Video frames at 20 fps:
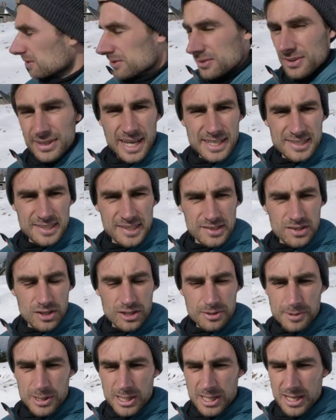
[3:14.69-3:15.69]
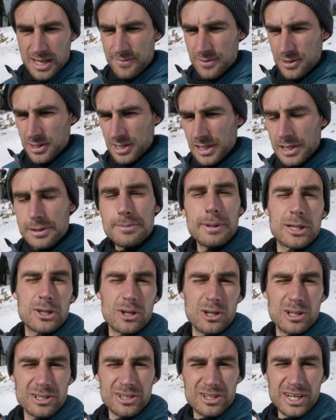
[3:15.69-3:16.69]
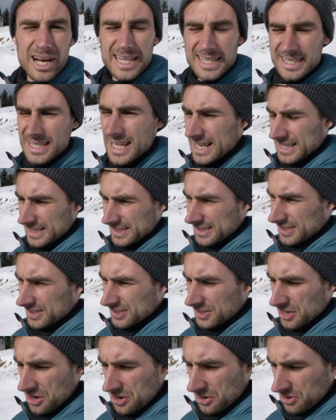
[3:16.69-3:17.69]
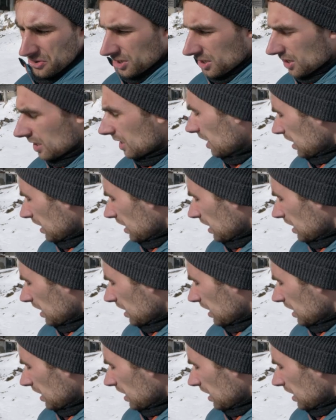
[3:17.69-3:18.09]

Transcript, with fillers: So I guess it's gonna be even a little bit colder at night. So